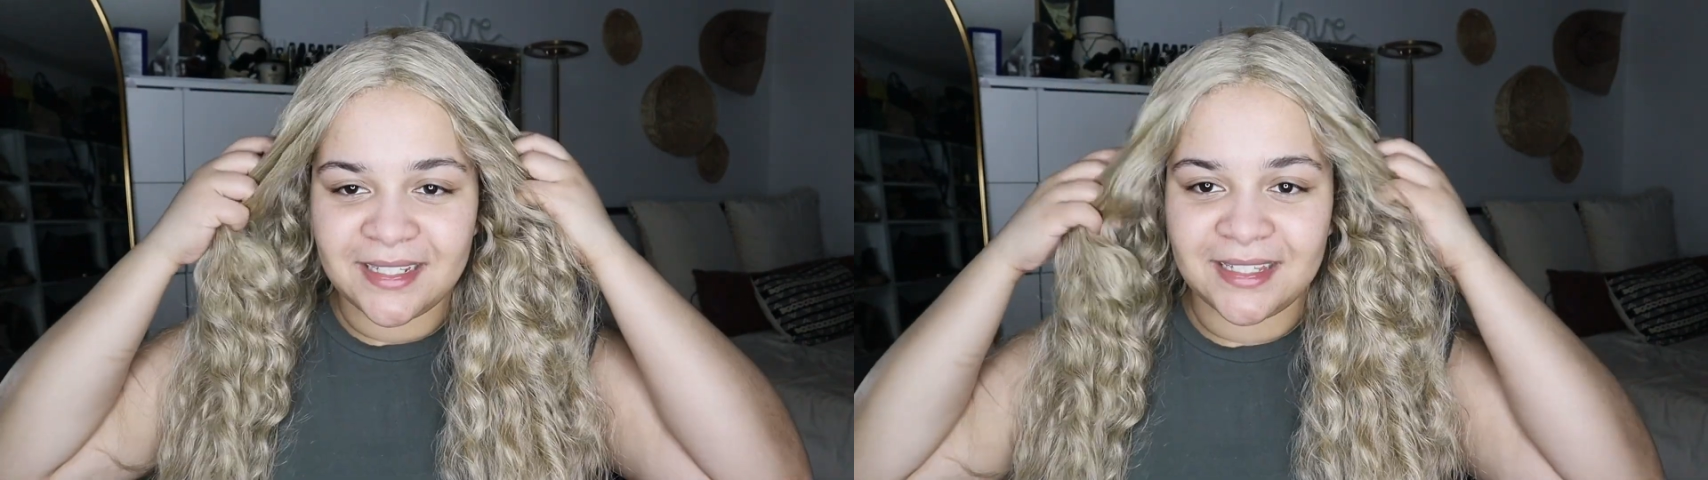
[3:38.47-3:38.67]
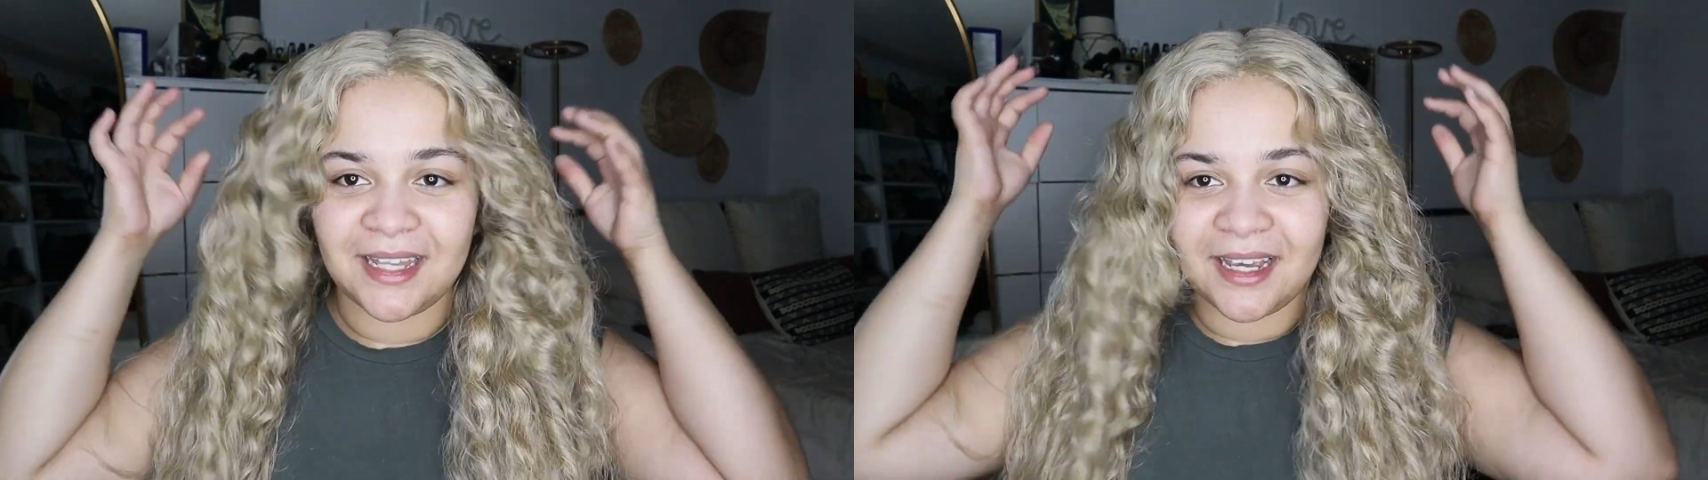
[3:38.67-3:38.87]

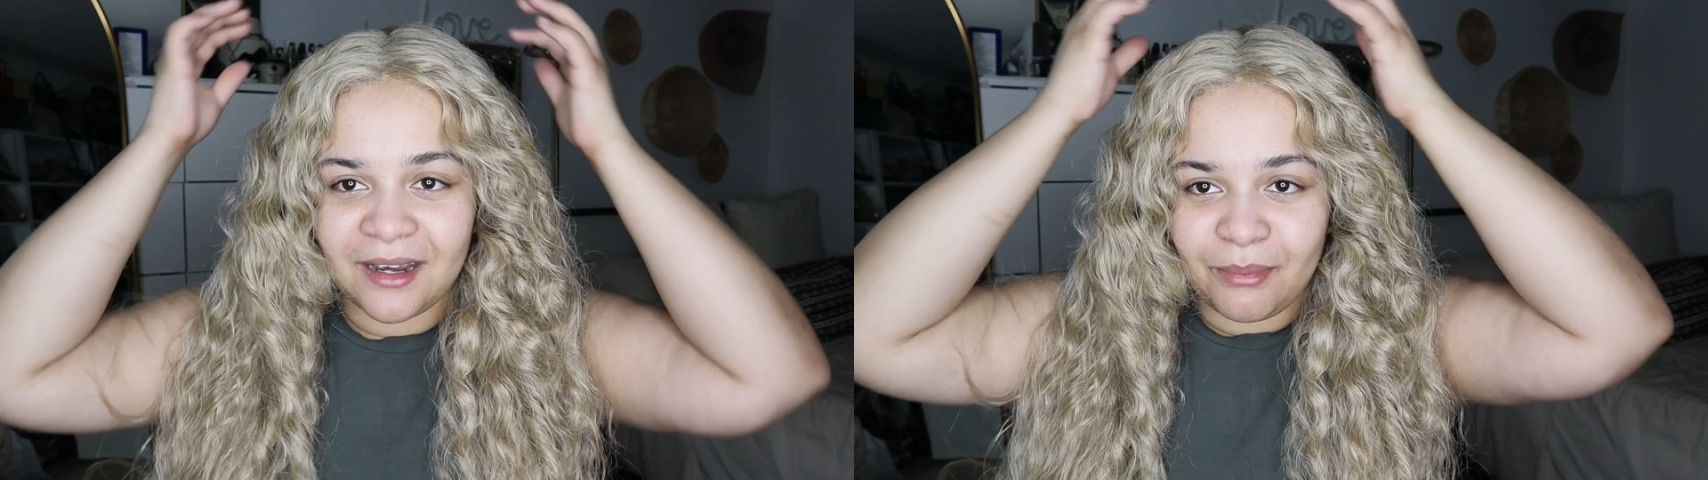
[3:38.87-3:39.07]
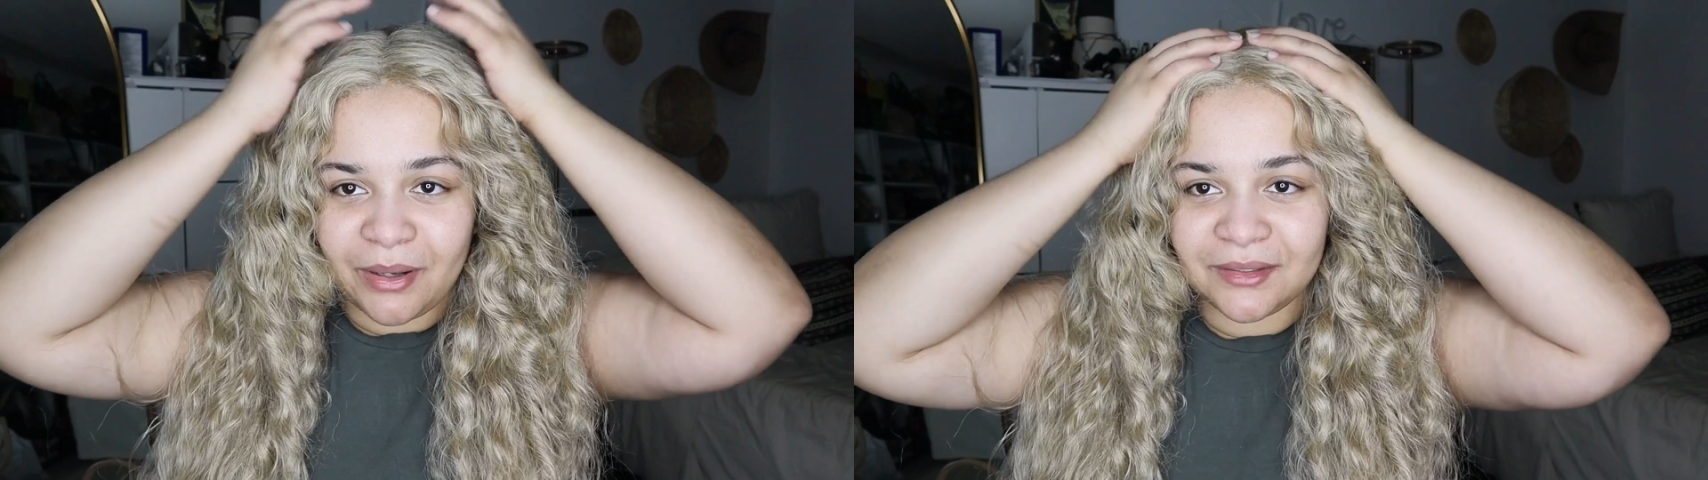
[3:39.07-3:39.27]
think
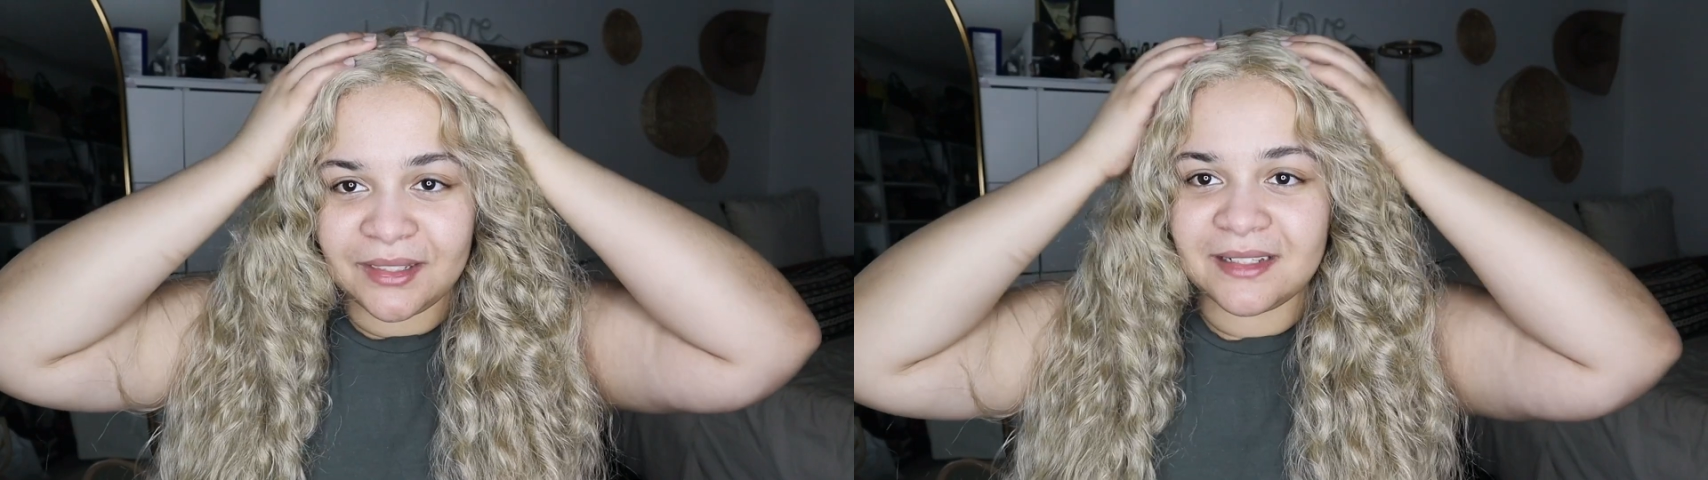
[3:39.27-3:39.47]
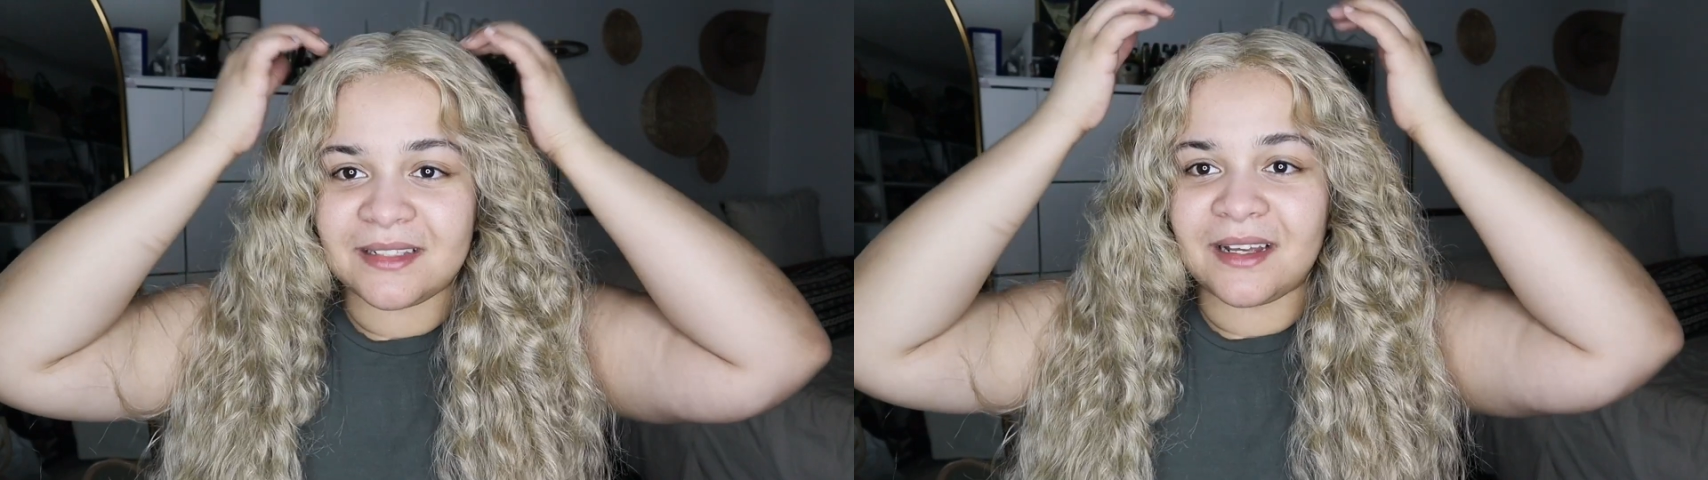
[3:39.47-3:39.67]
about
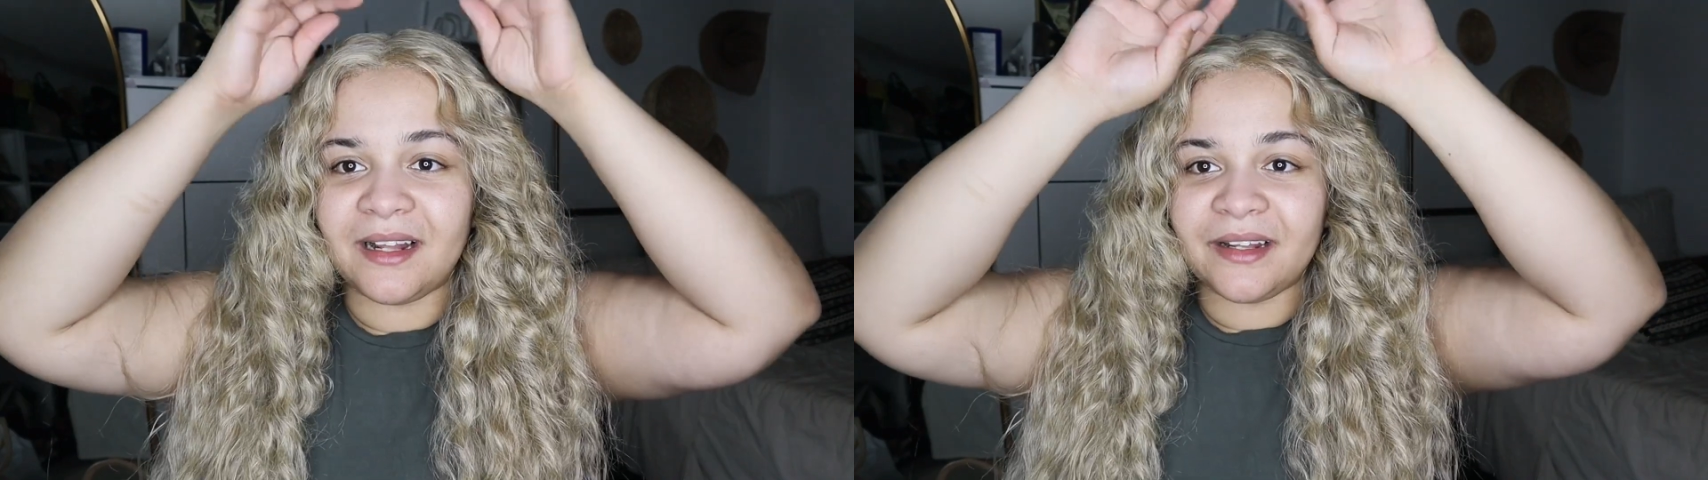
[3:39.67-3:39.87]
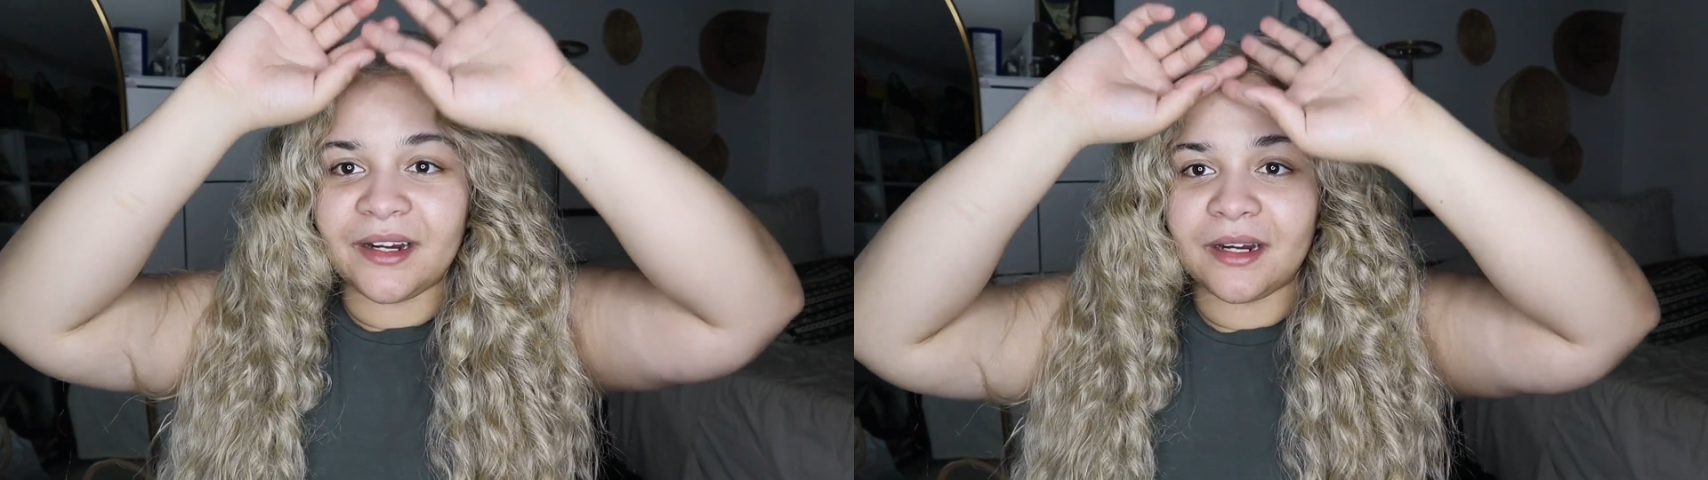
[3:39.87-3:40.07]
this
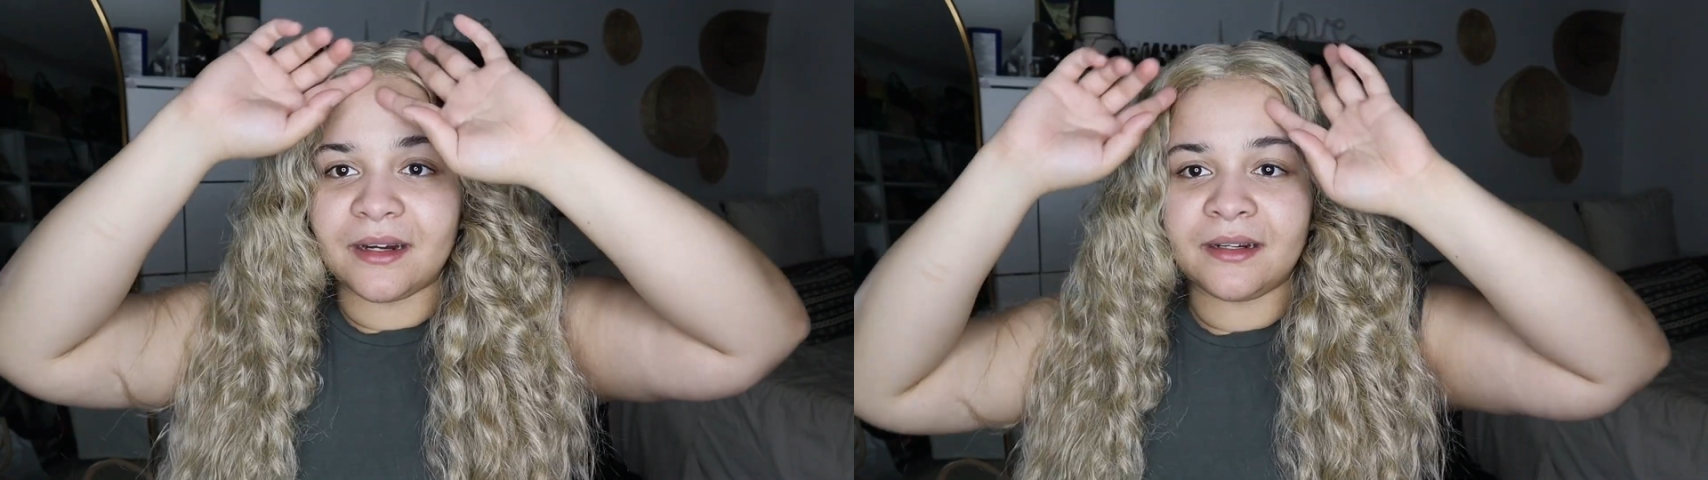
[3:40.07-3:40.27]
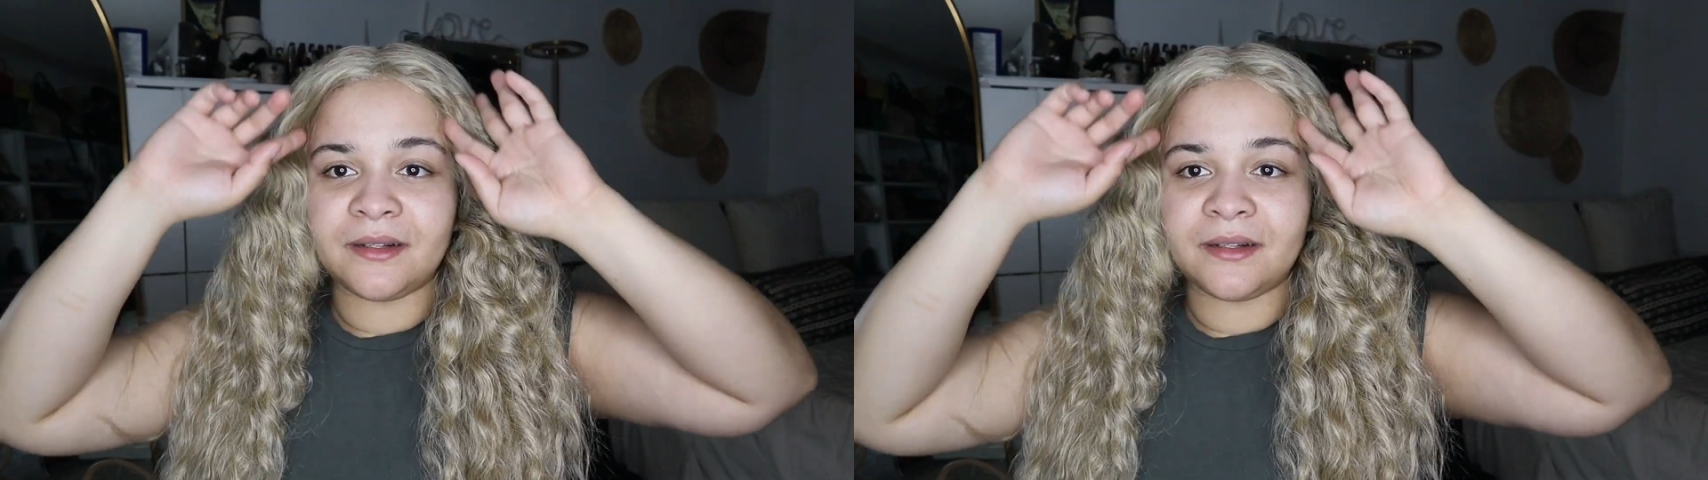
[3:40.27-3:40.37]
color?